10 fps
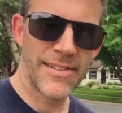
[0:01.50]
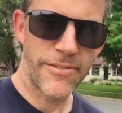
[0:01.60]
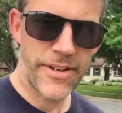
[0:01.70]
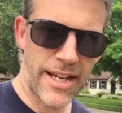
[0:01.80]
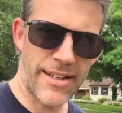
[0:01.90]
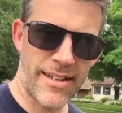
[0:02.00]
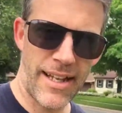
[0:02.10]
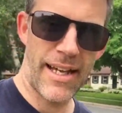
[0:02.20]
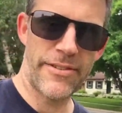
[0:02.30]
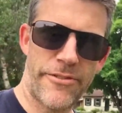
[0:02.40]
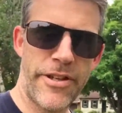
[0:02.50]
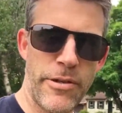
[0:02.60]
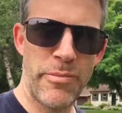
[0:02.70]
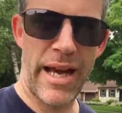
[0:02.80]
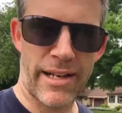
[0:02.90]
So I've gotten a lot of
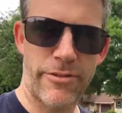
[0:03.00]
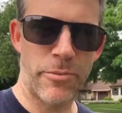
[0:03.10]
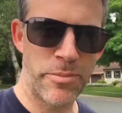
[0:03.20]
feedback from